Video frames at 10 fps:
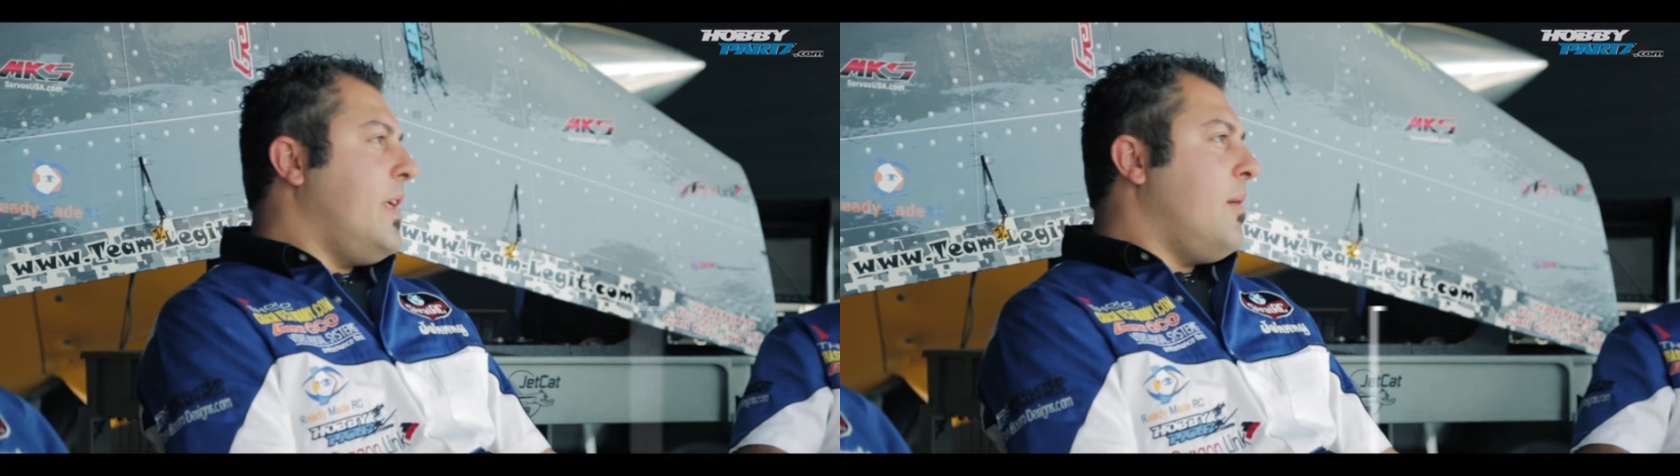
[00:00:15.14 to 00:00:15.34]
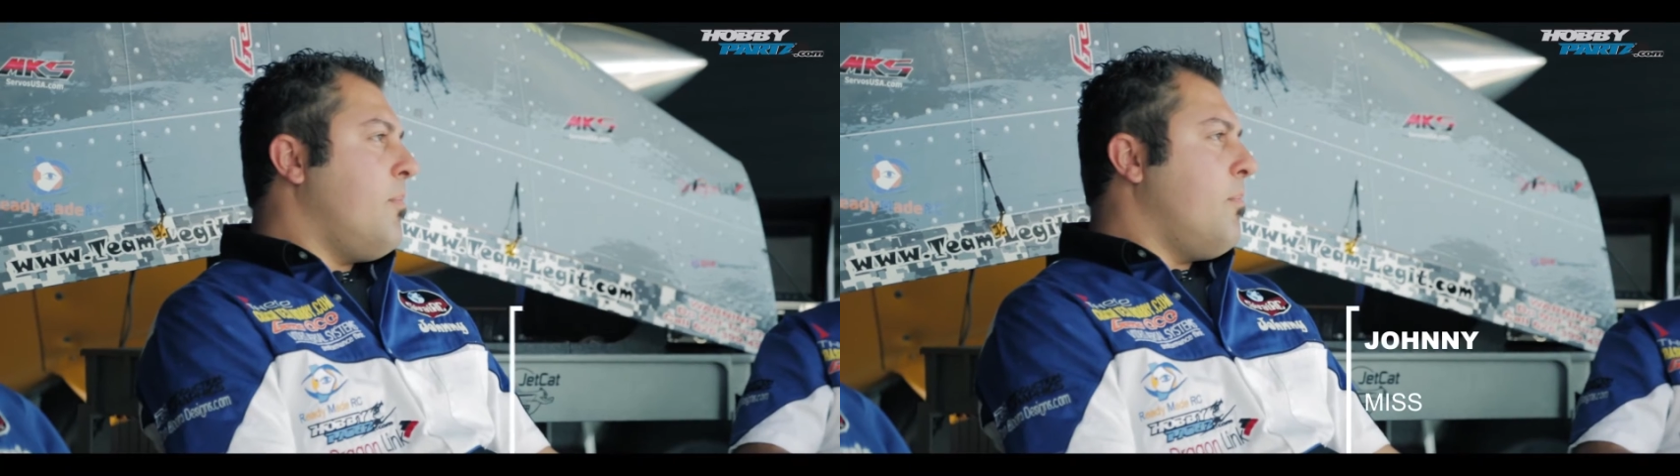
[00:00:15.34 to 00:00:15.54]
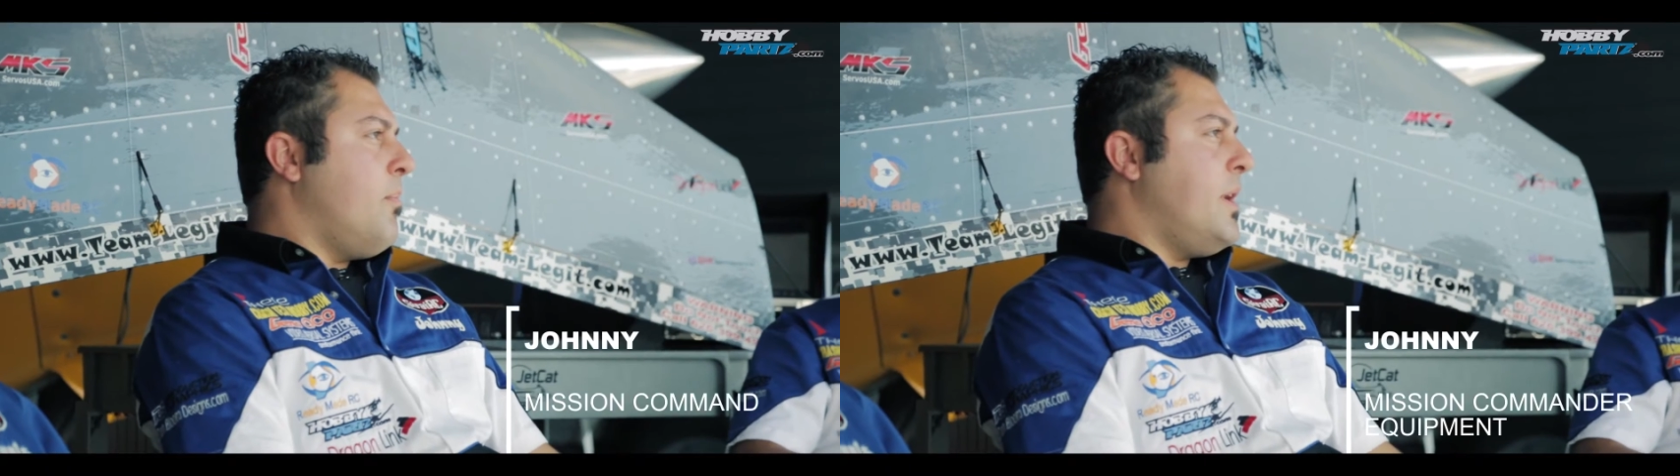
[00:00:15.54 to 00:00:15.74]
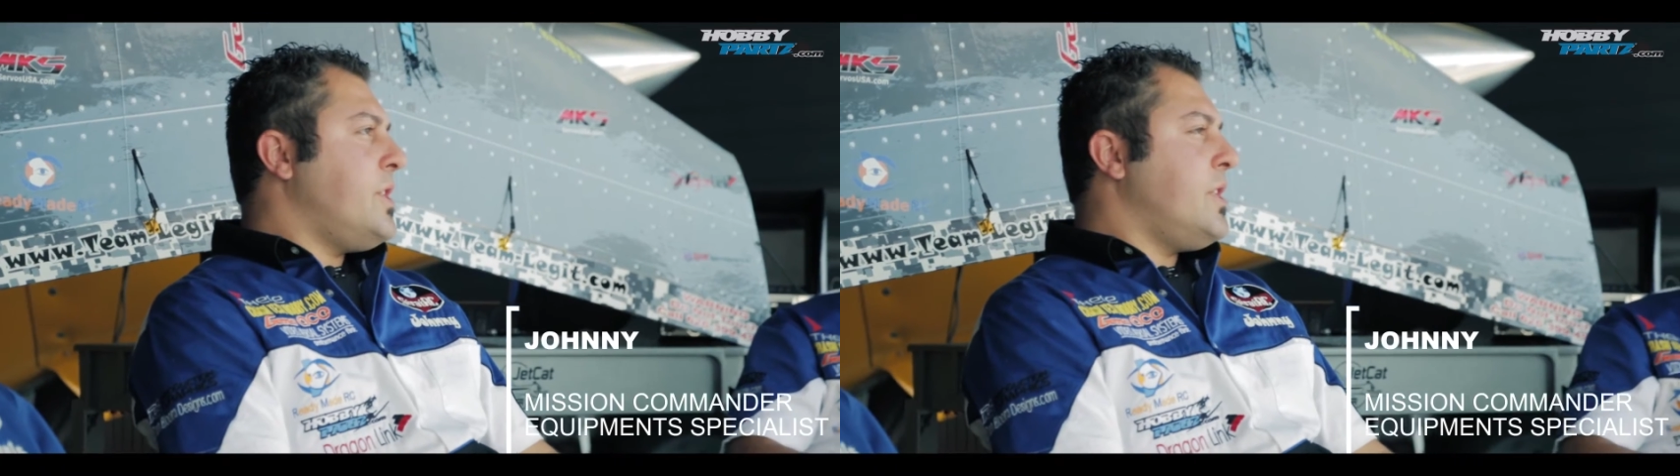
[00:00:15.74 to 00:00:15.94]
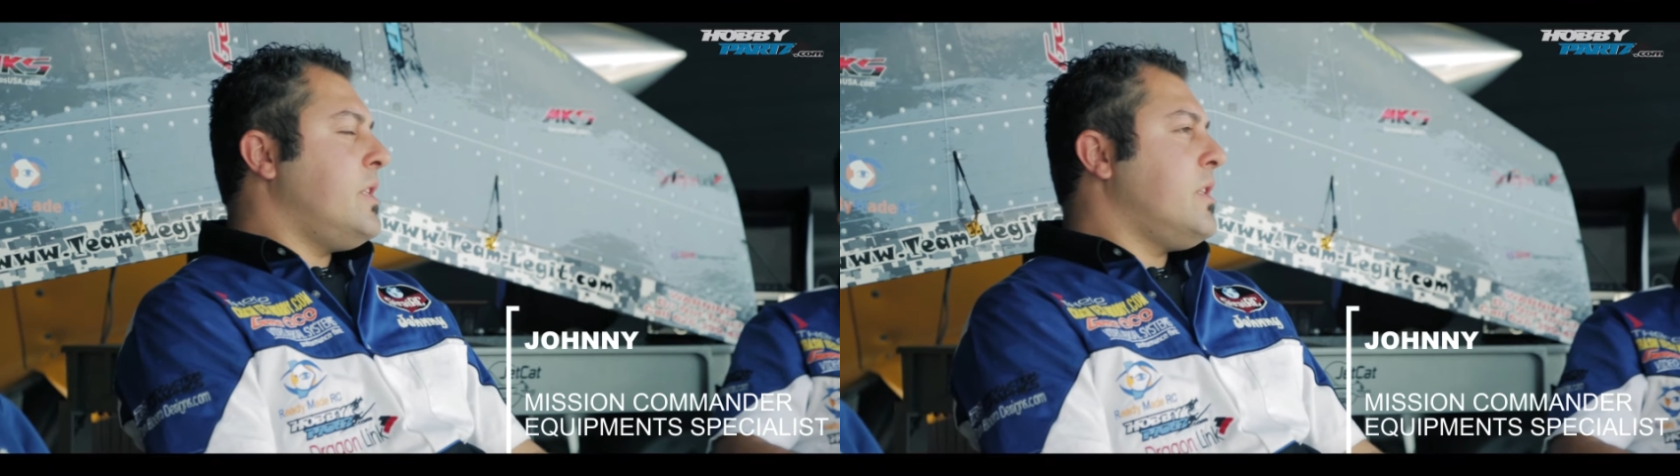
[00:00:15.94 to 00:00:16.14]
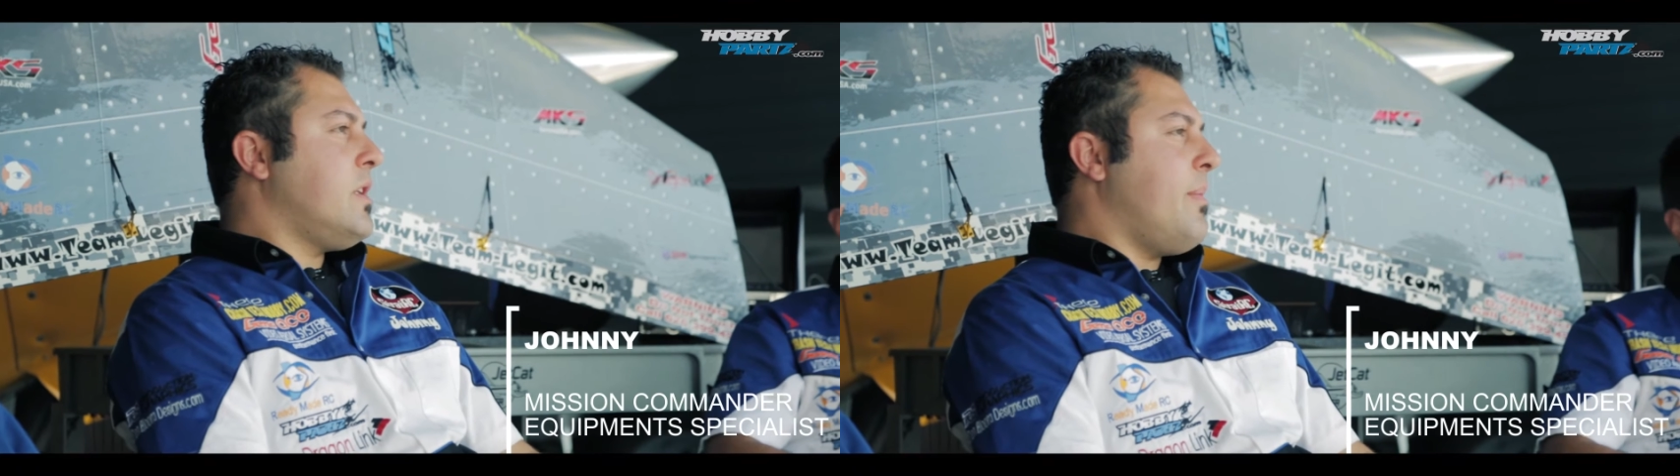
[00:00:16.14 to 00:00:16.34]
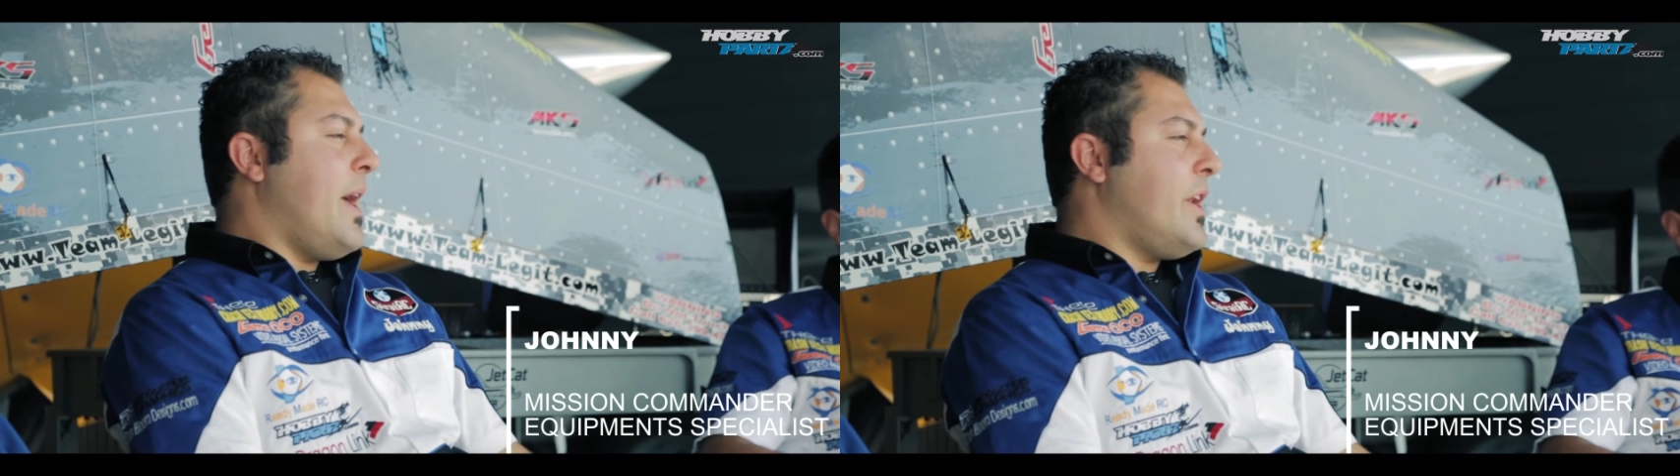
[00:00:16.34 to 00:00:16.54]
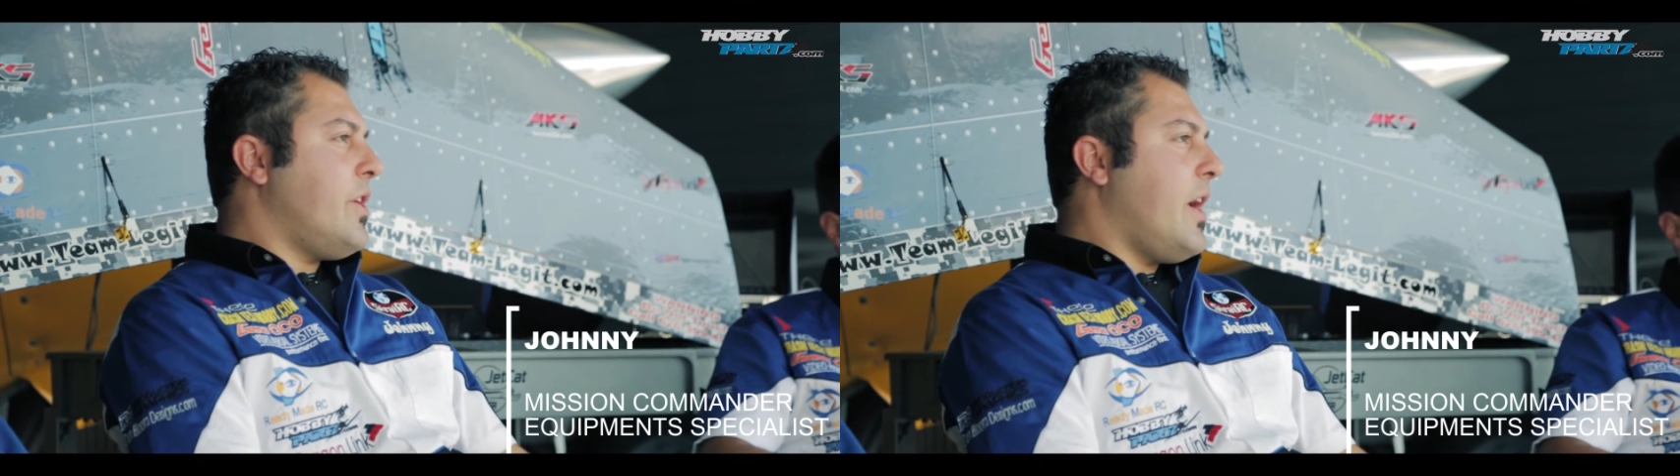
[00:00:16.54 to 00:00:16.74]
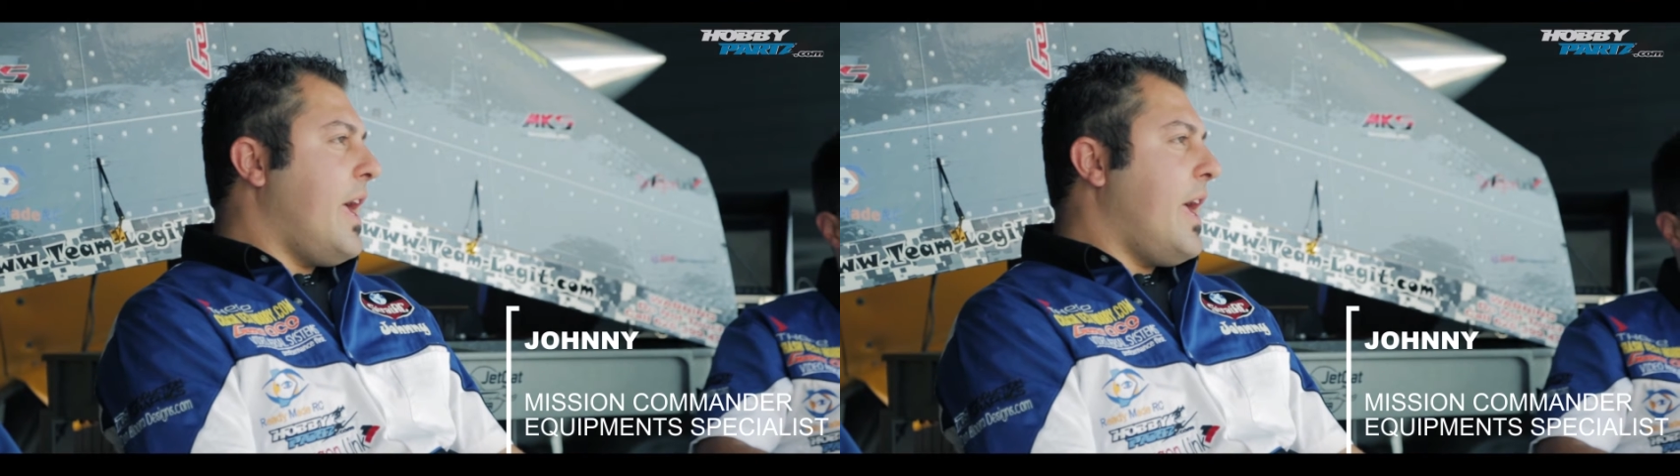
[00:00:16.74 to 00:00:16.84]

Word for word: the mission commander